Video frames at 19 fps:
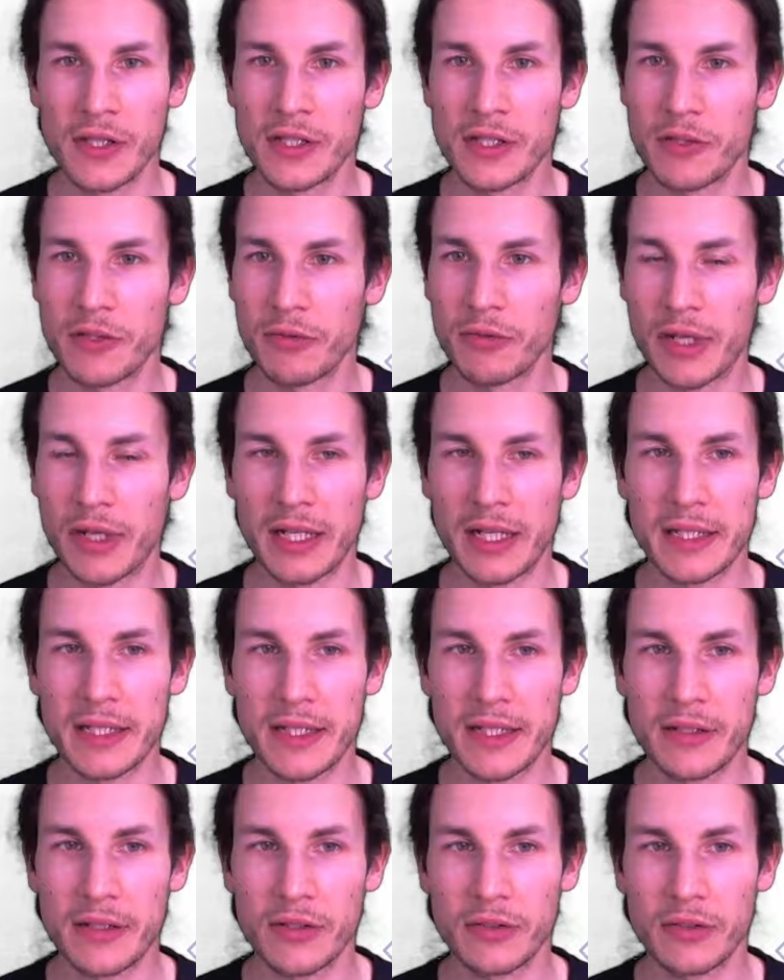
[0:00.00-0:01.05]
so you
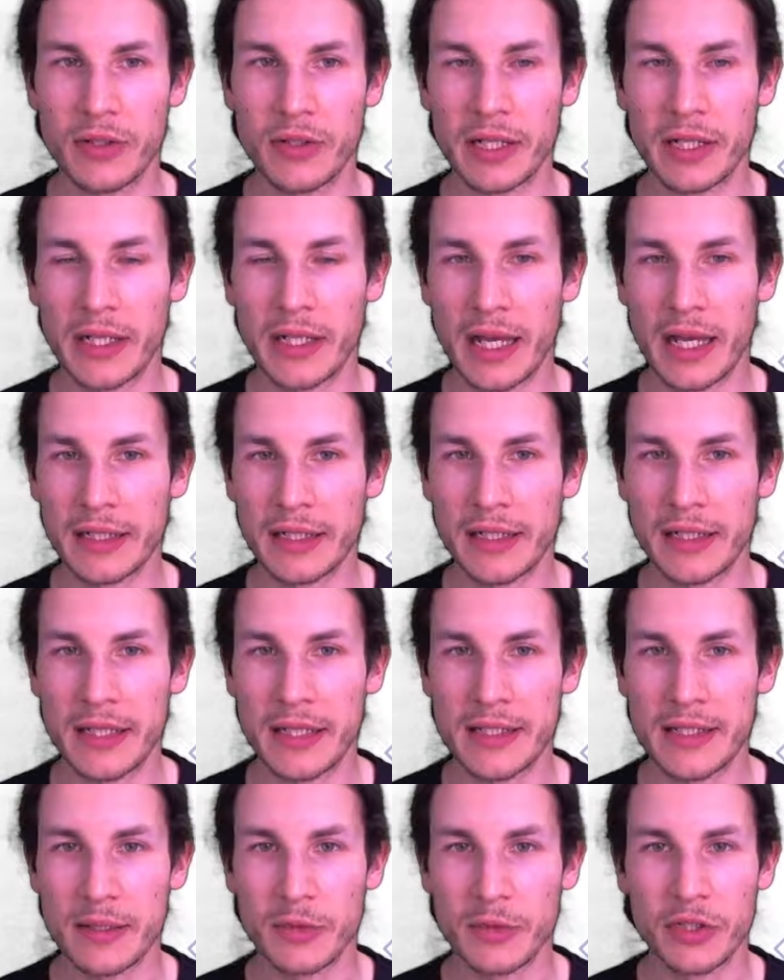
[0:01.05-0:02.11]
can
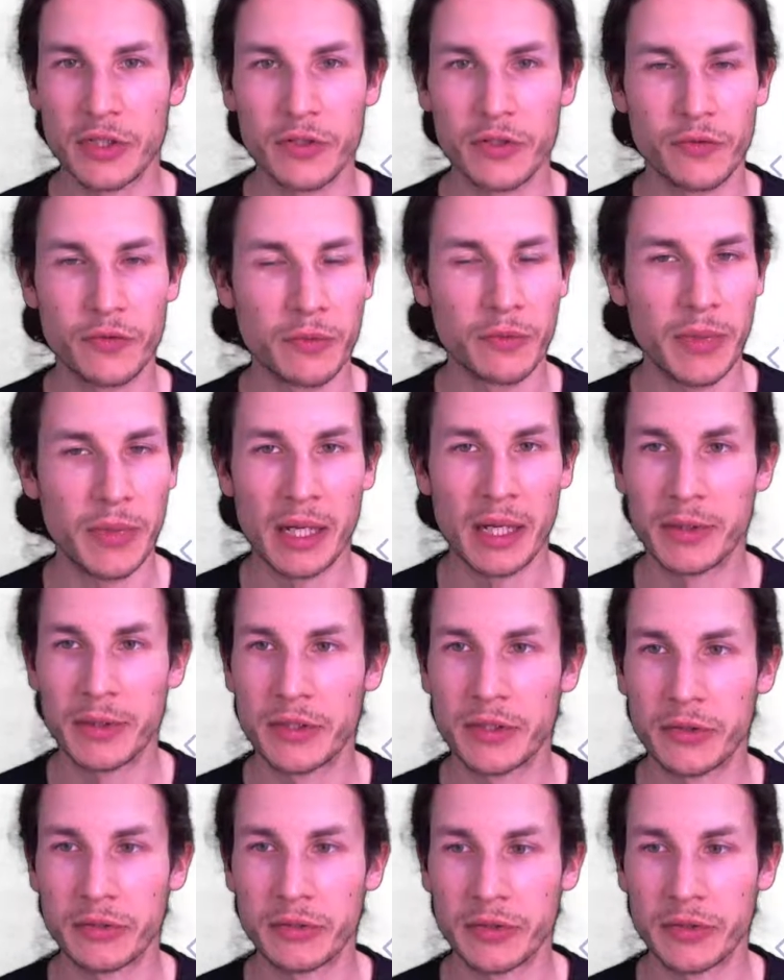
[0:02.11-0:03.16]
analyze images from
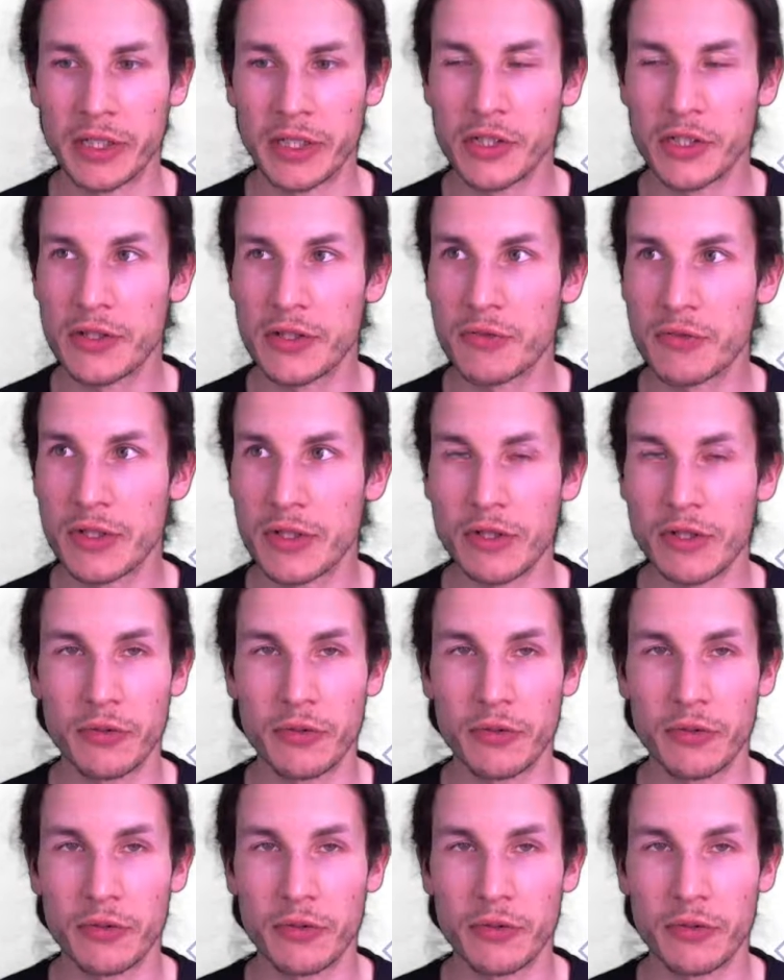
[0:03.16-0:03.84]
arbitrary registries,